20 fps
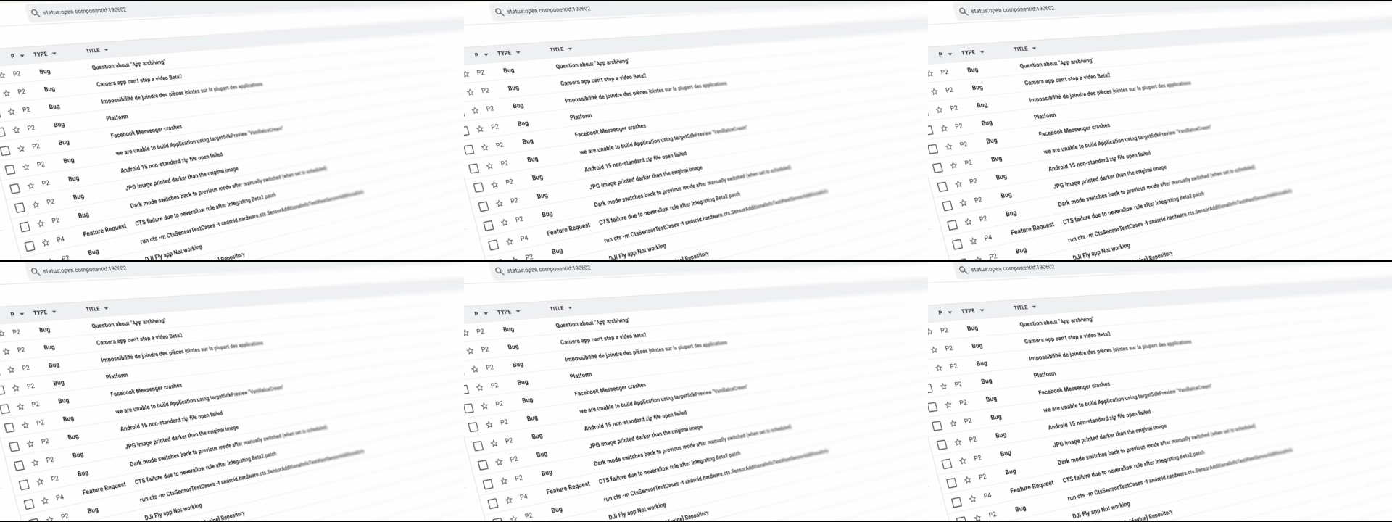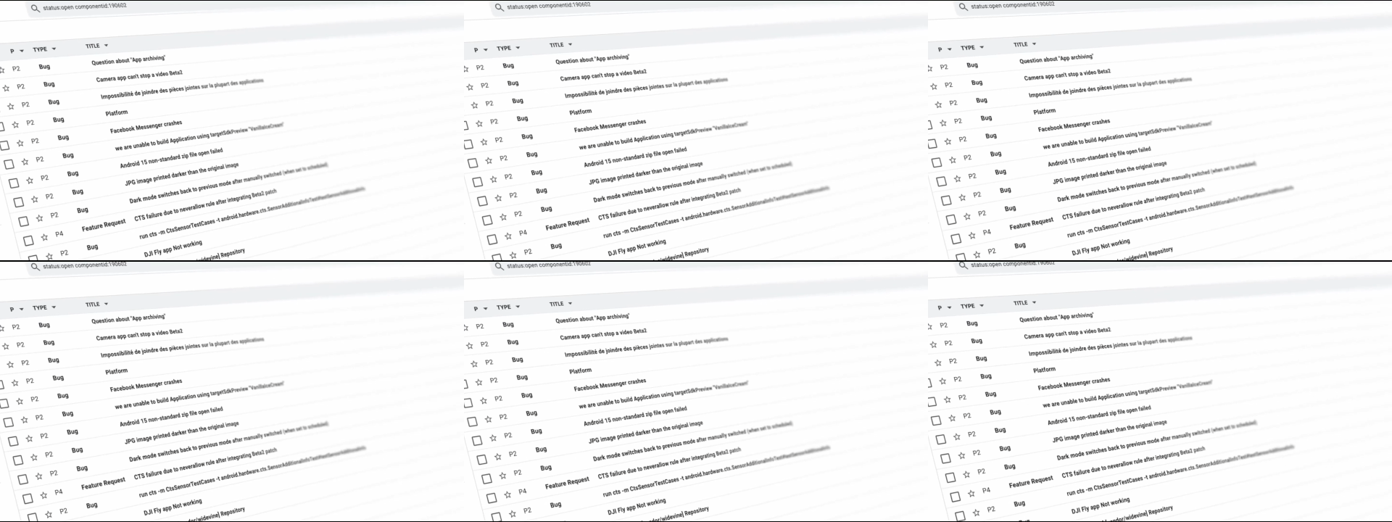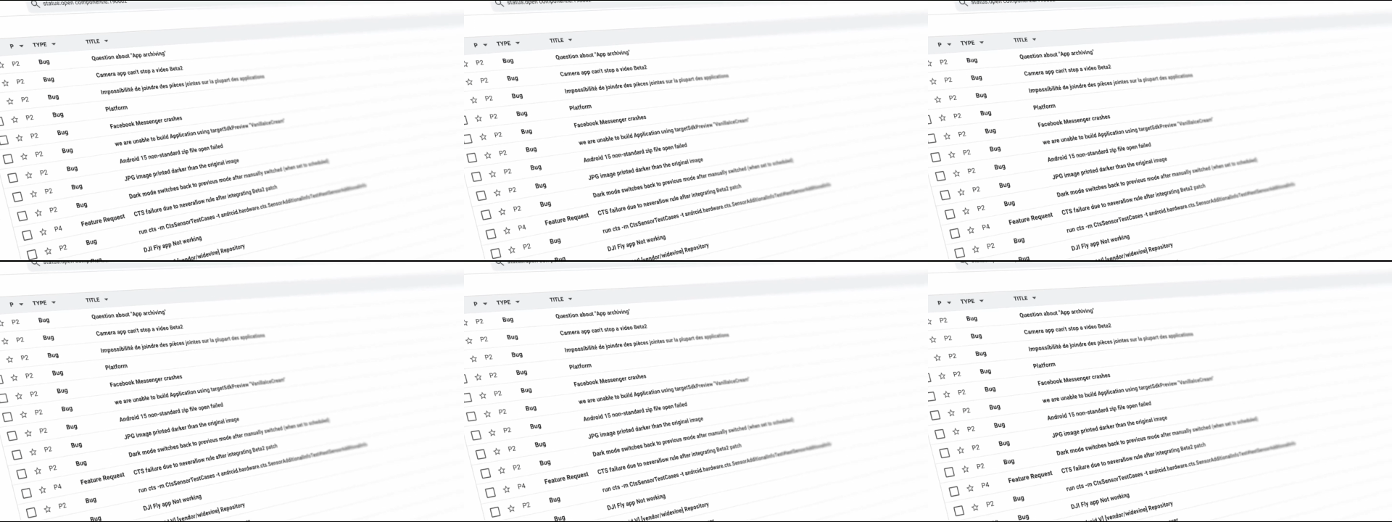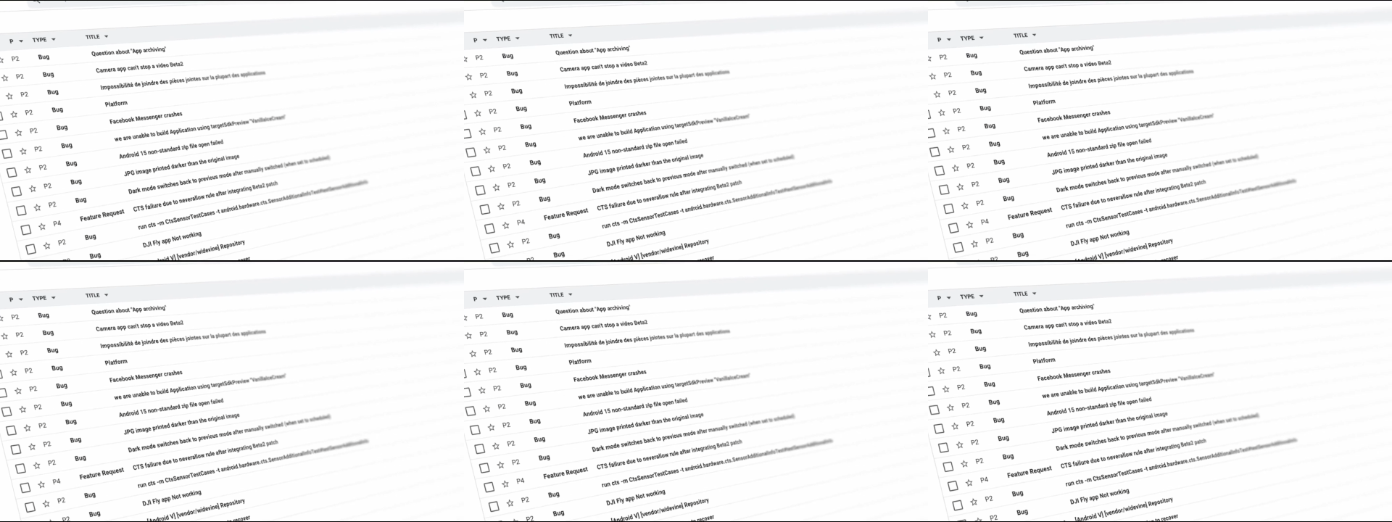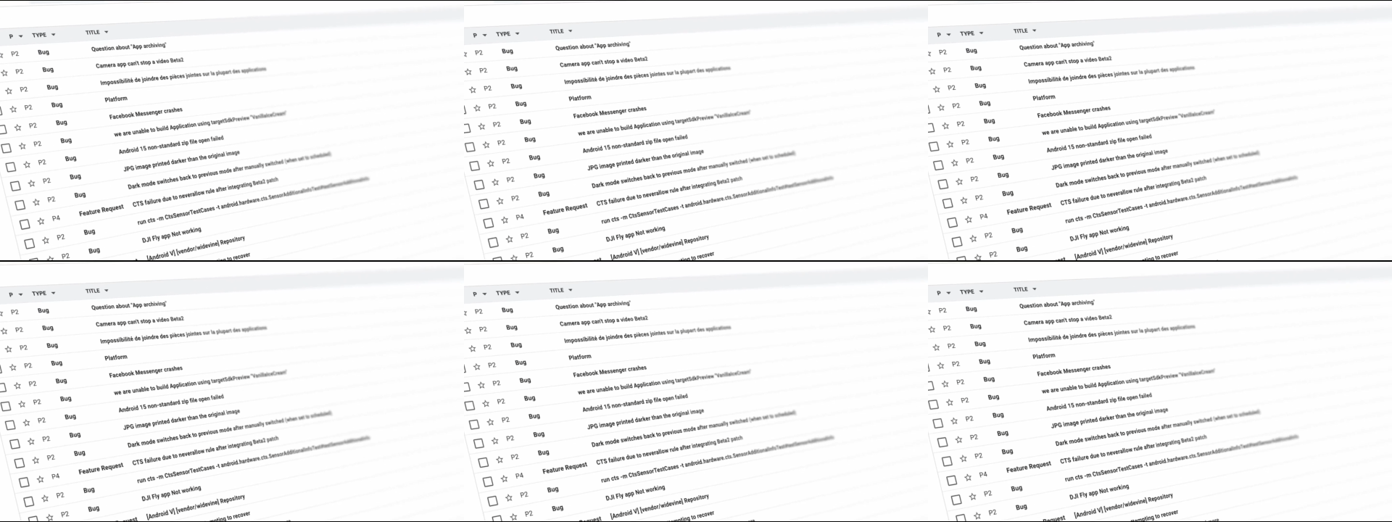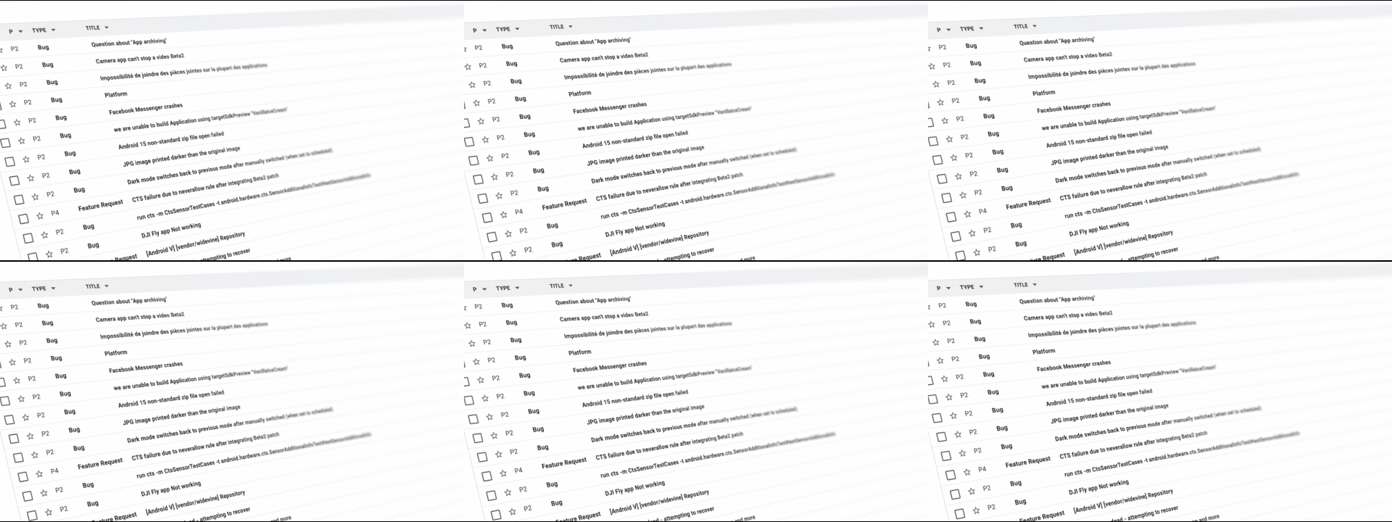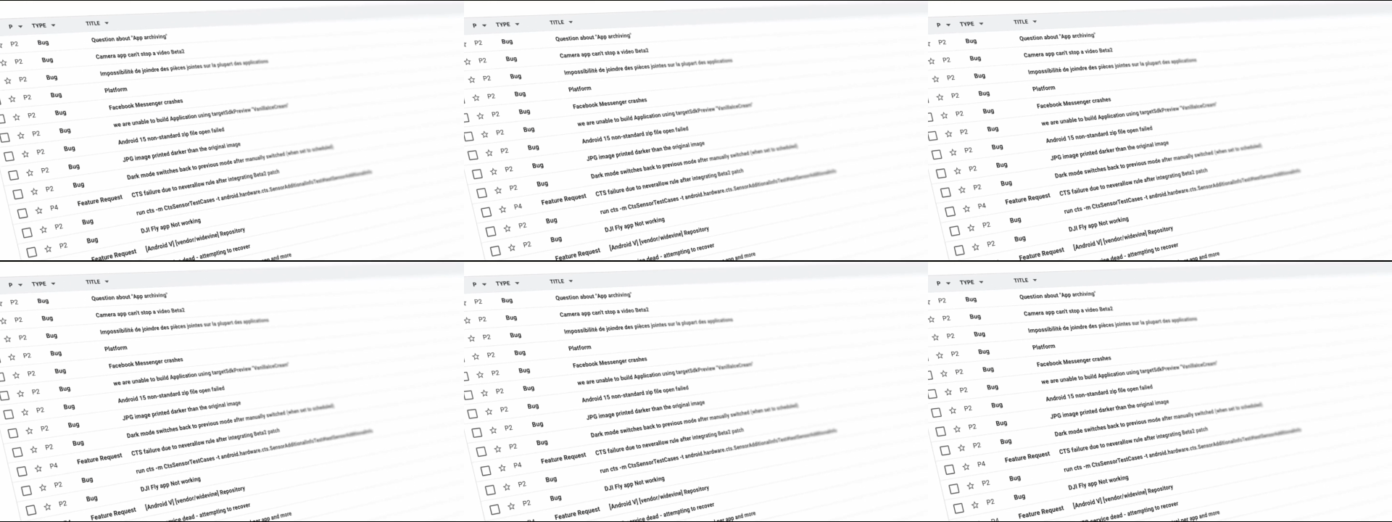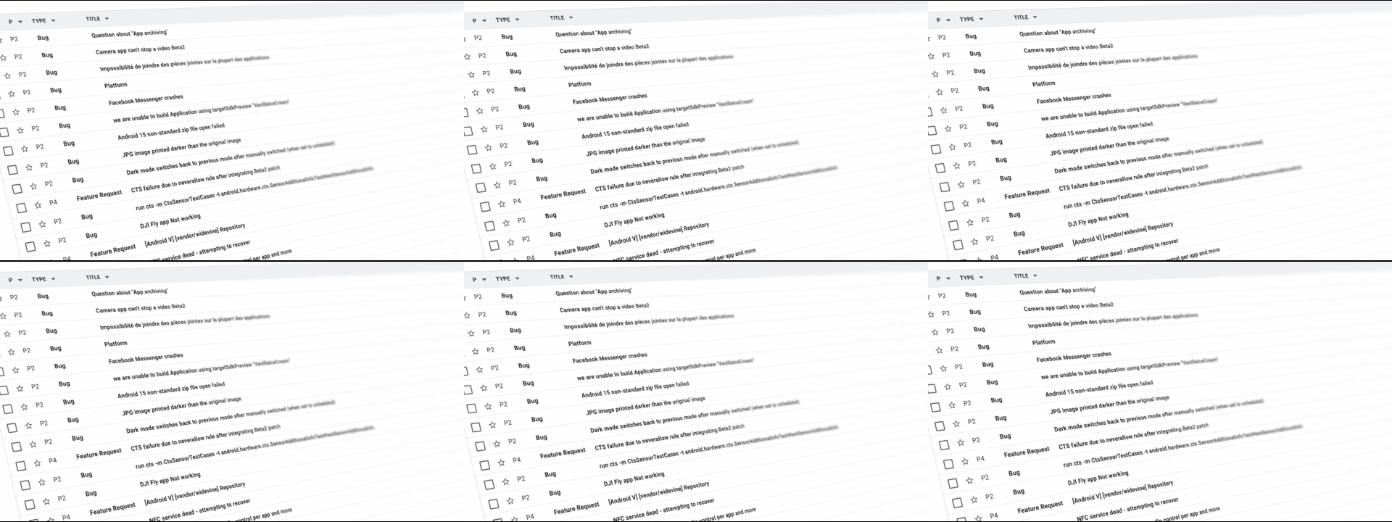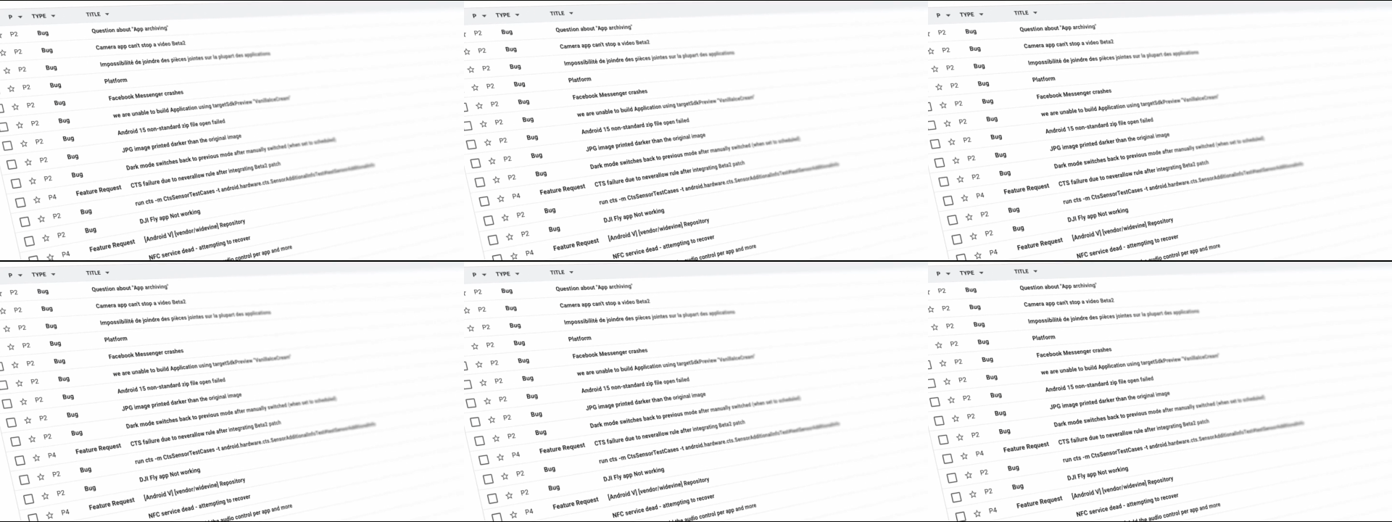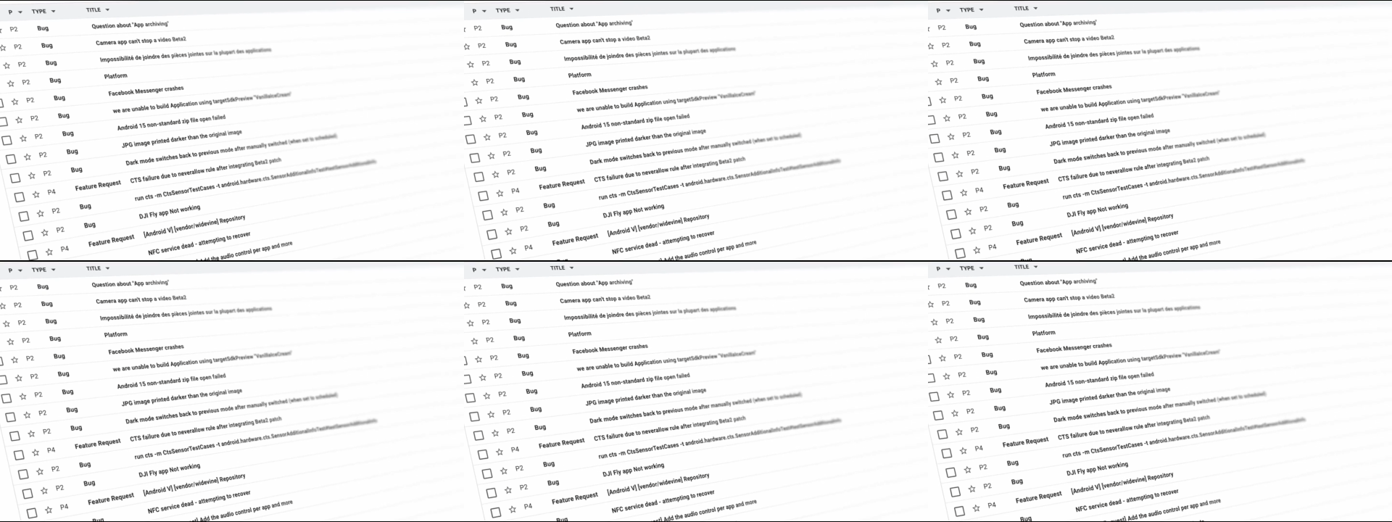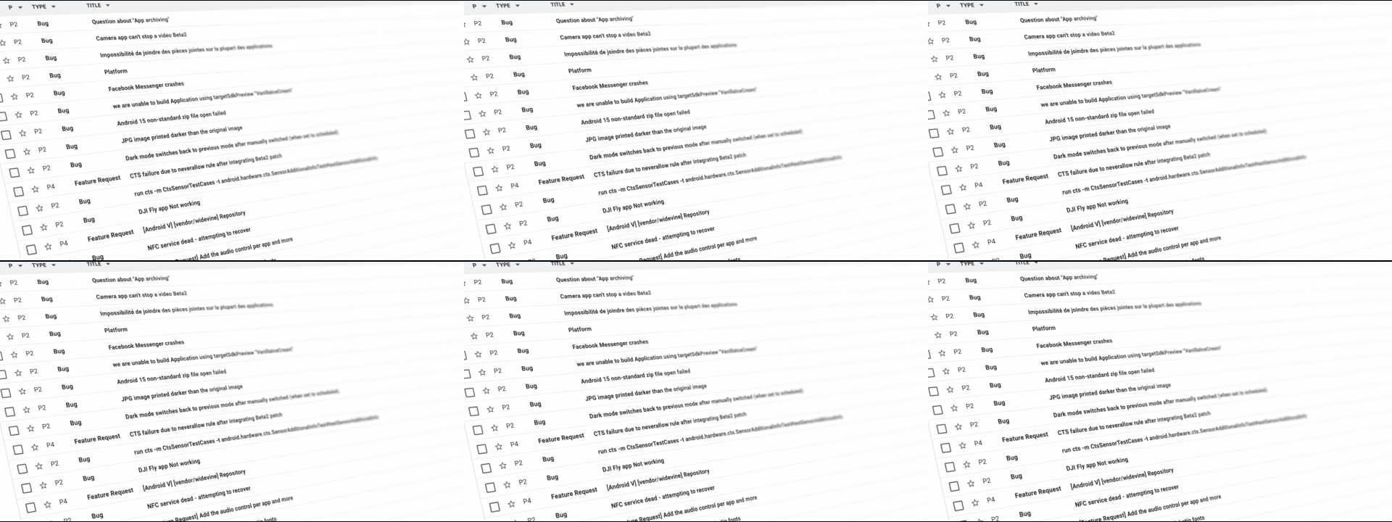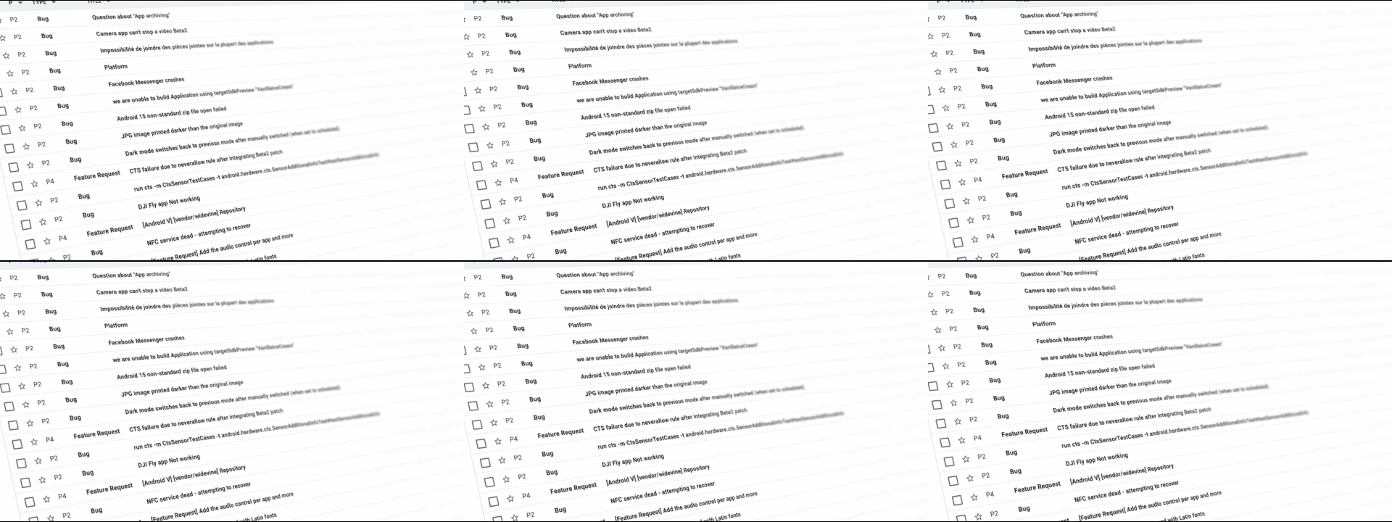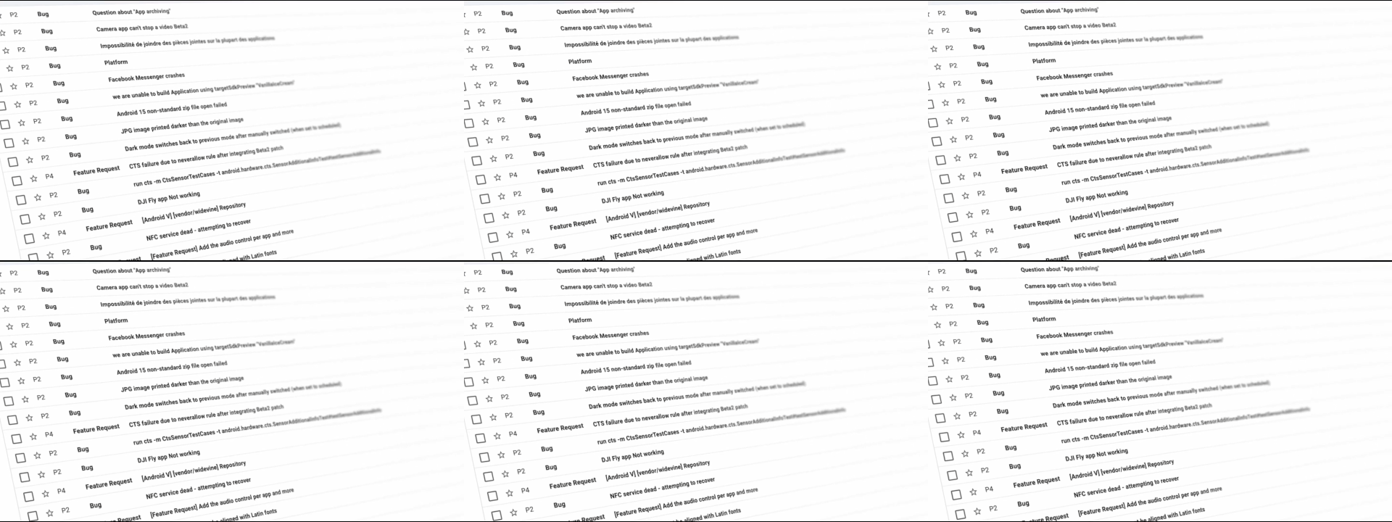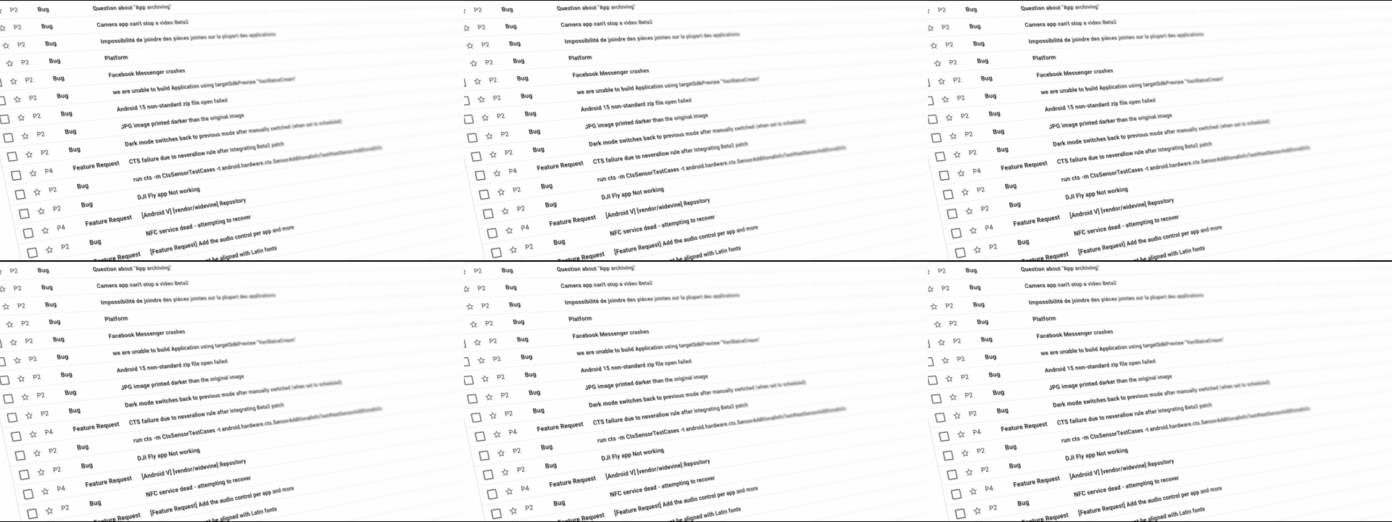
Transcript: [unreadable: no face in view]